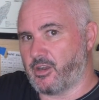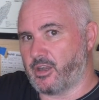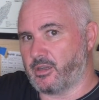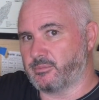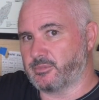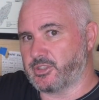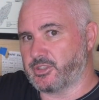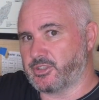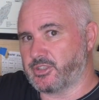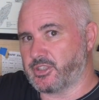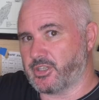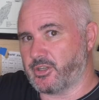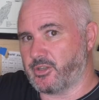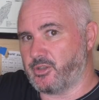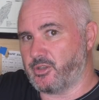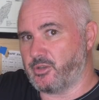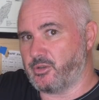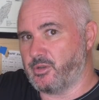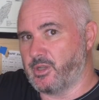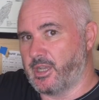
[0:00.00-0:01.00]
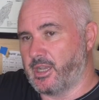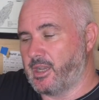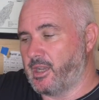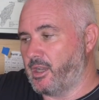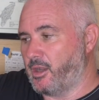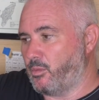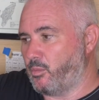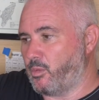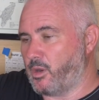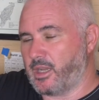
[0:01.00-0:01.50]
arm to show you
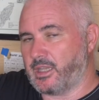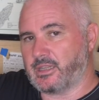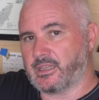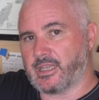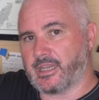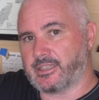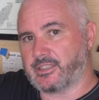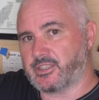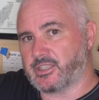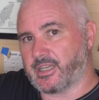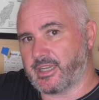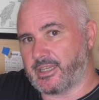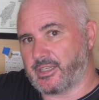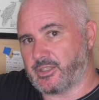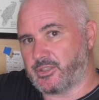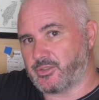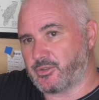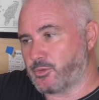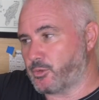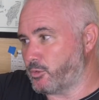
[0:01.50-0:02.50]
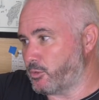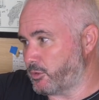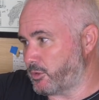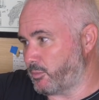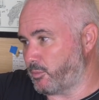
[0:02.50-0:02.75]
when that chain is taut.